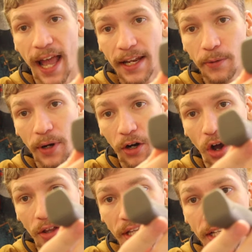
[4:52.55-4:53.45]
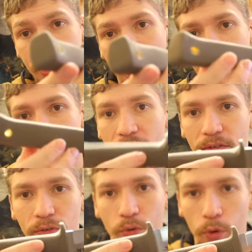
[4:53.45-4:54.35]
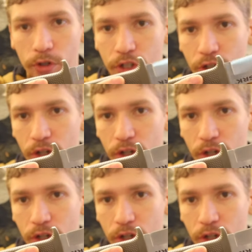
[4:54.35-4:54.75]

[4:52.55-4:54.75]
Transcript: anywhere on this outside of course,